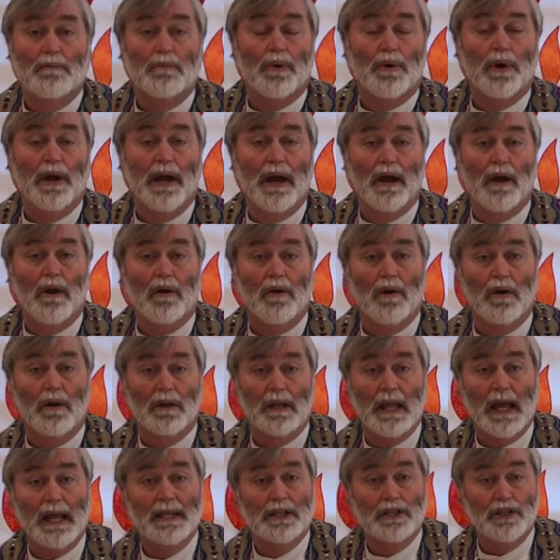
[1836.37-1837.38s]
prayer
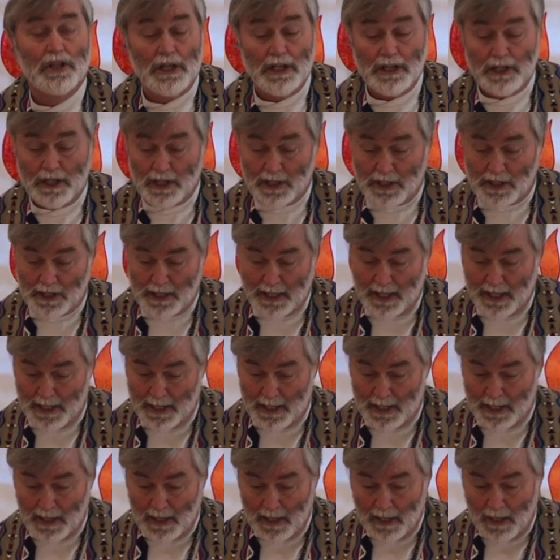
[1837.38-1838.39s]
like Jesus
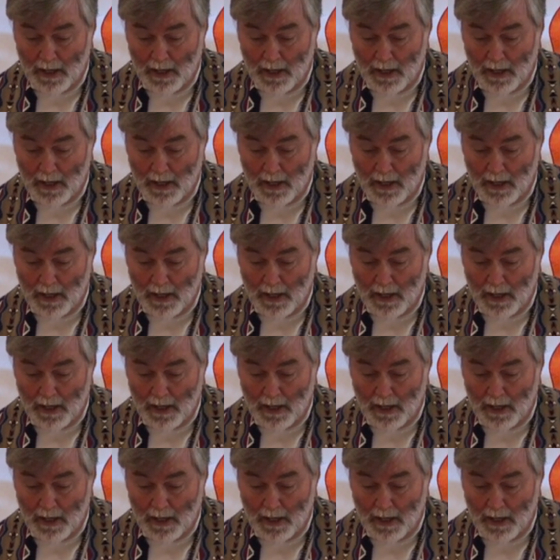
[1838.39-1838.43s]
did,